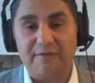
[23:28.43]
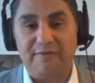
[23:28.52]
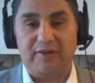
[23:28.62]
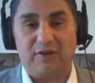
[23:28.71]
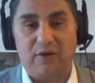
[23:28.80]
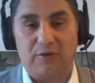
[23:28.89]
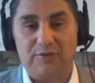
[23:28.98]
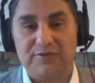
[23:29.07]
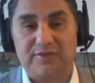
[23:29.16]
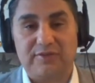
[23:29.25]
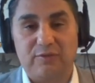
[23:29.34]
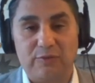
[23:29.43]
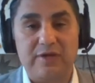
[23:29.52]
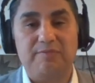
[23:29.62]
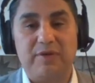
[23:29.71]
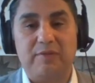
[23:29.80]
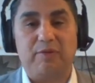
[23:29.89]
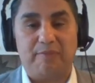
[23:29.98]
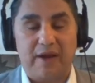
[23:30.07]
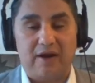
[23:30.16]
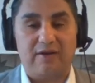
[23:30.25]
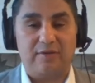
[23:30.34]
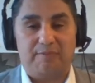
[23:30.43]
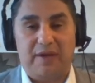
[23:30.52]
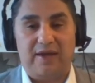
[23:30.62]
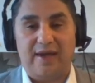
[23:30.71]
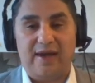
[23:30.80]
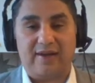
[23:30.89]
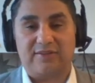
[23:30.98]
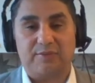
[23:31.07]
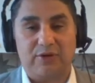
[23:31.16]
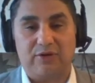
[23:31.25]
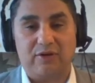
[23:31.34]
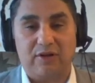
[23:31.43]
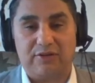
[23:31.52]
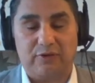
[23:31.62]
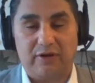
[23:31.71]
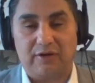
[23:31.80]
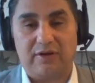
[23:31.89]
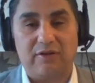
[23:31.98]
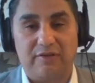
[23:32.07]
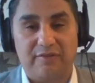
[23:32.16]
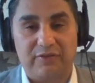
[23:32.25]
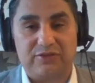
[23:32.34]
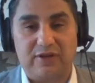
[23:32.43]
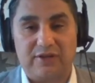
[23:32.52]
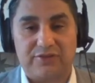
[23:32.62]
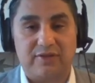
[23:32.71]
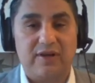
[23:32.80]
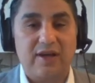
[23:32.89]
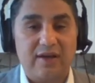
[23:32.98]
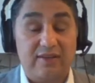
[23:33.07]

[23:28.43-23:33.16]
if it goes, we'd be prepared to pay X amount of dollars for critical infrastructure